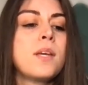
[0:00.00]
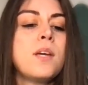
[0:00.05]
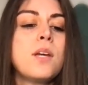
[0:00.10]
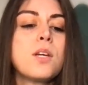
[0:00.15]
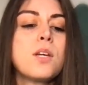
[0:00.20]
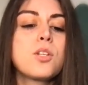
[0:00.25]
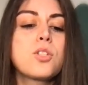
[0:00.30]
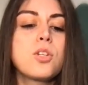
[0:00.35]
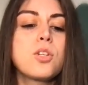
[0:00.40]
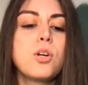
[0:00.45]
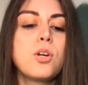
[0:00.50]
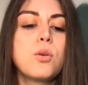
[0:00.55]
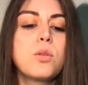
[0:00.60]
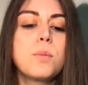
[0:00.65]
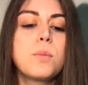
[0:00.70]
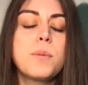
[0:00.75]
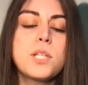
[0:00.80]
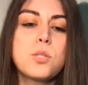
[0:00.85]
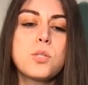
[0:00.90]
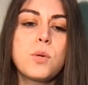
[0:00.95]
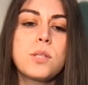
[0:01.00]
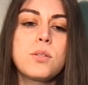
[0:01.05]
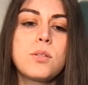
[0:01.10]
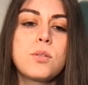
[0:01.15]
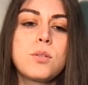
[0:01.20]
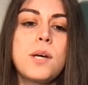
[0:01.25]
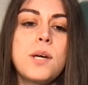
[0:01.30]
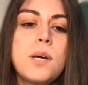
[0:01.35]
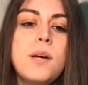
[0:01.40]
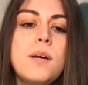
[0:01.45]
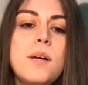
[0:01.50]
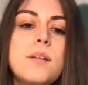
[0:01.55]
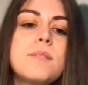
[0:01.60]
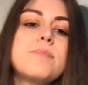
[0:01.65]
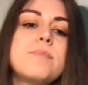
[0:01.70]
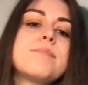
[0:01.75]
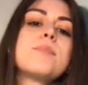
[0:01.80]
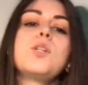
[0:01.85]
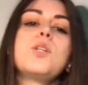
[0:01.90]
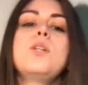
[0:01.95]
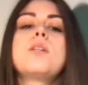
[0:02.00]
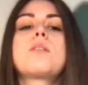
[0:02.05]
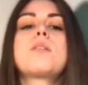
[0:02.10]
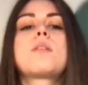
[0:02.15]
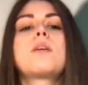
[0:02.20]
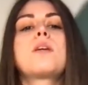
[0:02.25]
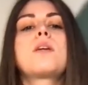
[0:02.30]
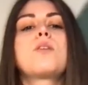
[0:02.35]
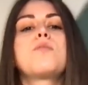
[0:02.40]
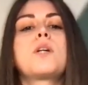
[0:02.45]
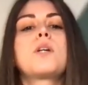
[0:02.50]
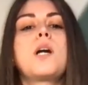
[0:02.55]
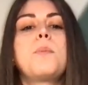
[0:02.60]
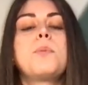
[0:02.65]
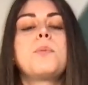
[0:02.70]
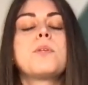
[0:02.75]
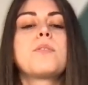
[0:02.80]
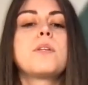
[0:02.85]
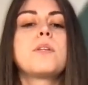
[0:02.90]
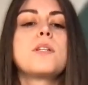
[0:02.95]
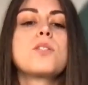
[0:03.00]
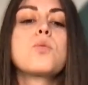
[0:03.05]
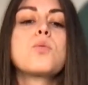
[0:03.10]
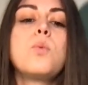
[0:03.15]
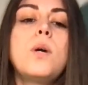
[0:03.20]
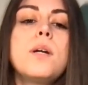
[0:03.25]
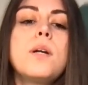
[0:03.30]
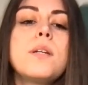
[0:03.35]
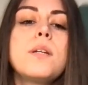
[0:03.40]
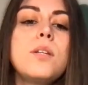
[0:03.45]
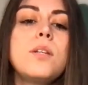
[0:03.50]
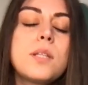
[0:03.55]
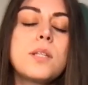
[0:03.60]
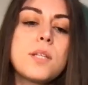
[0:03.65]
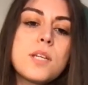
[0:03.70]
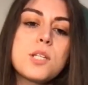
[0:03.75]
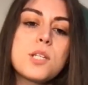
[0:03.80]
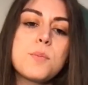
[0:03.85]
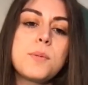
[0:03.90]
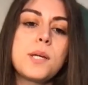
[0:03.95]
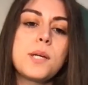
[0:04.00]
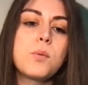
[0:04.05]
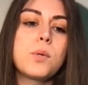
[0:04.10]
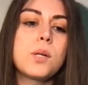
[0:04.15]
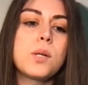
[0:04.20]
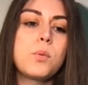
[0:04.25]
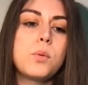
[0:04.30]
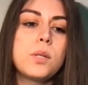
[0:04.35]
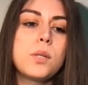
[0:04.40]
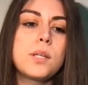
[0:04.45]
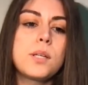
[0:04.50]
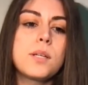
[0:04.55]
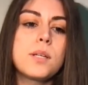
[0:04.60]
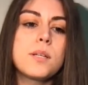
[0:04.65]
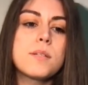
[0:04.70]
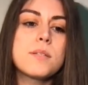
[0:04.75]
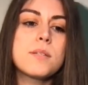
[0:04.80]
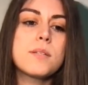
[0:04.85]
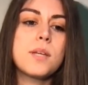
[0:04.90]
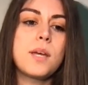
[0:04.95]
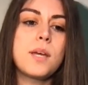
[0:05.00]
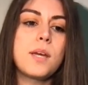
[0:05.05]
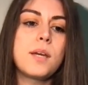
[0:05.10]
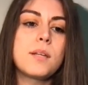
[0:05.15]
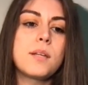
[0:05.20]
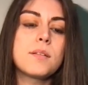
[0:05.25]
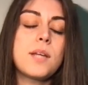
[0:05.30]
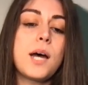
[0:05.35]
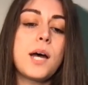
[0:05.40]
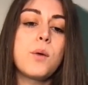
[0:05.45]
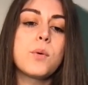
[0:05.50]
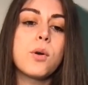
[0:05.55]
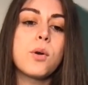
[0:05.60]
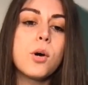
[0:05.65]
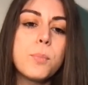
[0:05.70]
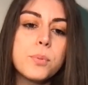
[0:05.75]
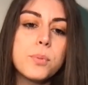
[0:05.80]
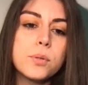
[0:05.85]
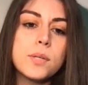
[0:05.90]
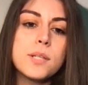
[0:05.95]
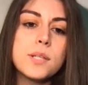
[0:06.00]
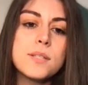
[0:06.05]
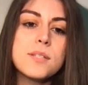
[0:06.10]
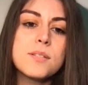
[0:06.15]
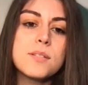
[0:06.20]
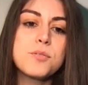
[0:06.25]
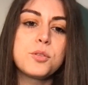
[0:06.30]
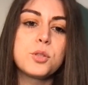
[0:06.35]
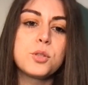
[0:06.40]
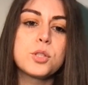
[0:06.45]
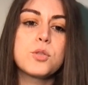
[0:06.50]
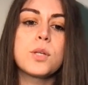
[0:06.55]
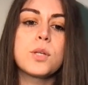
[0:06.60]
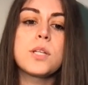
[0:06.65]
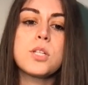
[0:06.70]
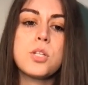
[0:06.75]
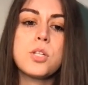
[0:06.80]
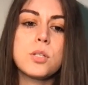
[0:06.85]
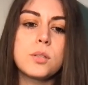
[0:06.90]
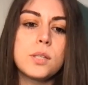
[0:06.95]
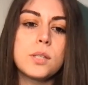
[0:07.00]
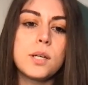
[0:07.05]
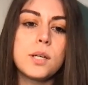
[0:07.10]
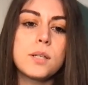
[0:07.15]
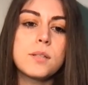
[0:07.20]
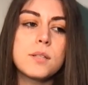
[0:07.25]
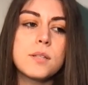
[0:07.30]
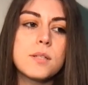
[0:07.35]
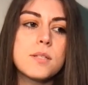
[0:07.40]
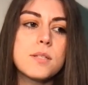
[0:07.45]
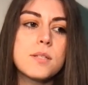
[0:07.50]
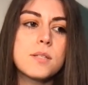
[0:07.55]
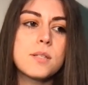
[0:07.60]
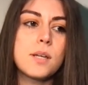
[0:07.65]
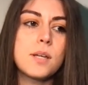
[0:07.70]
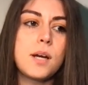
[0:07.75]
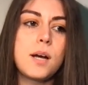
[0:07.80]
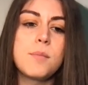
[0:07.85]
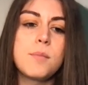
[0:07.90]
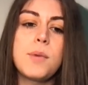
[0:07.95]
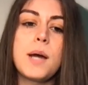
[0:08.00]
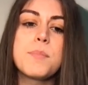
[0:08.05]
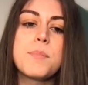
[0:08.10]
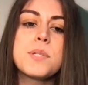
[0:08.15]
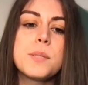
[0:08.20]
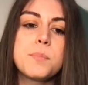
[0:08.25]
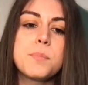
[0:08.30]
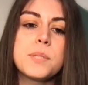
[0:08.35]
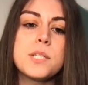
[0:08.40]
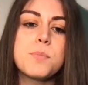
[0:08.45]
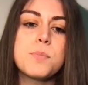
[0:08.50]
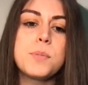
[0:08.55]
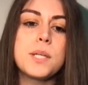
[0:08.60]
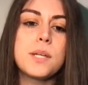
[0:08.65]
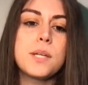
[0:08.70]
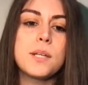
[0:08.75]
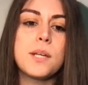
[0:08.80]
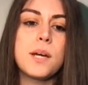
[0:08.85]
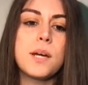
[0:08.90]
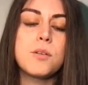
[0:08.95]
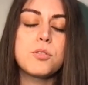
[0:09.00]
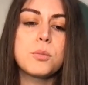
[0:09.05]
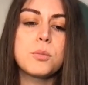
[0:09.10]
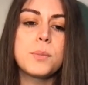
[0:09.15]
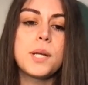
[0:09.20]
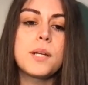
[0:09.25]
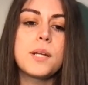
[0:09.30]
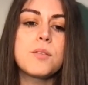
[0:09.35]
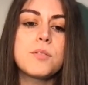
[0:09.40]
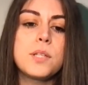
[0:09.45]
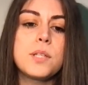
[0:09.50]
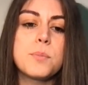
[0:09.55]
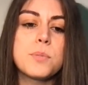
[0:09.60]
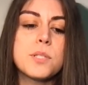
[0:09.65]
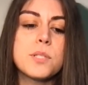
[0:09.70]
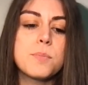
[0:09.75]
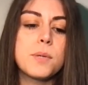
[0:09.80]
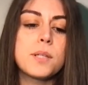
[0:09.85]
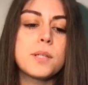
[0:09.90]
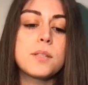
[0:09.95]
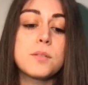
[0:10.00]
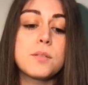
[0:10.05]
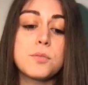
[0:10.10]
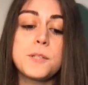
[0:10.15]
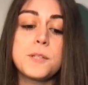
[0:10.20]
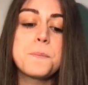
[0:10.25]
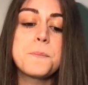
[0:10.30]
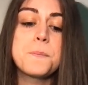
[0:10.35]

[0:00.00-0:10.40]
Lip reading: So the best way to do that, you need to think of a couple of things. One, you need to explain what a wallet is and how it operates for traditional artists. I'm simply speaking now from an NFT perspective, right?